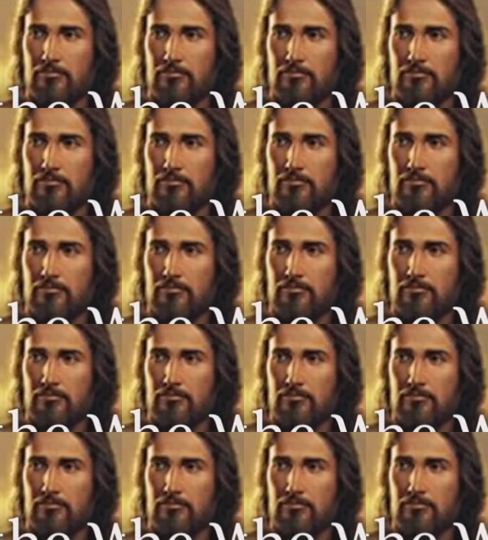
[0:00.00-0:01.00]

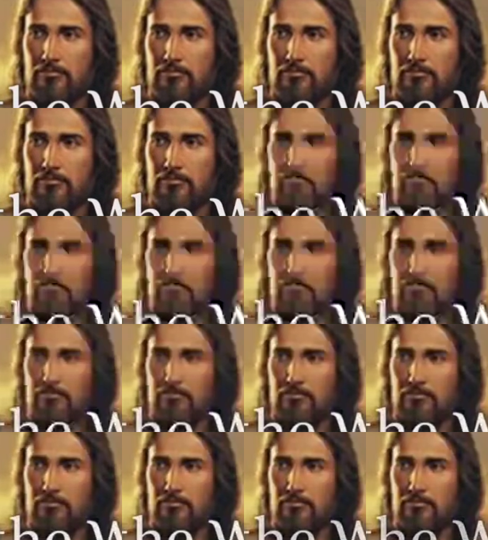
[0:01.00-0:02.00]

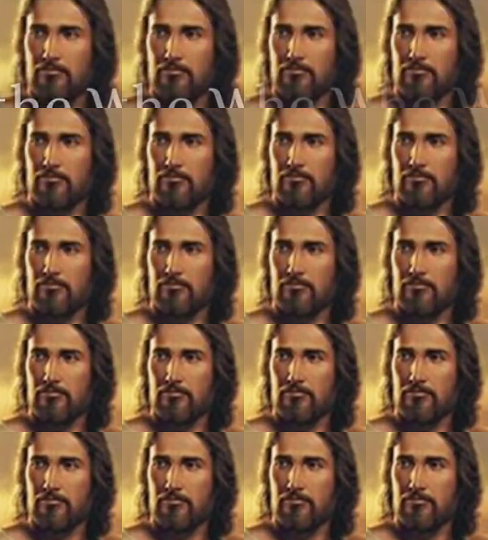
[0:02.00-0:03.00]

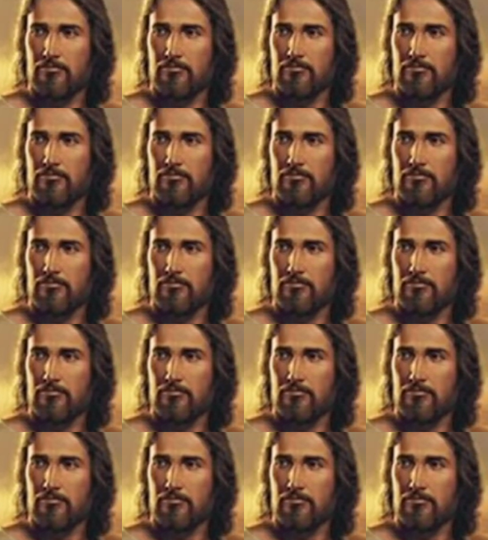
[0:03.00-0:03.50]
No one is speaking in this clip.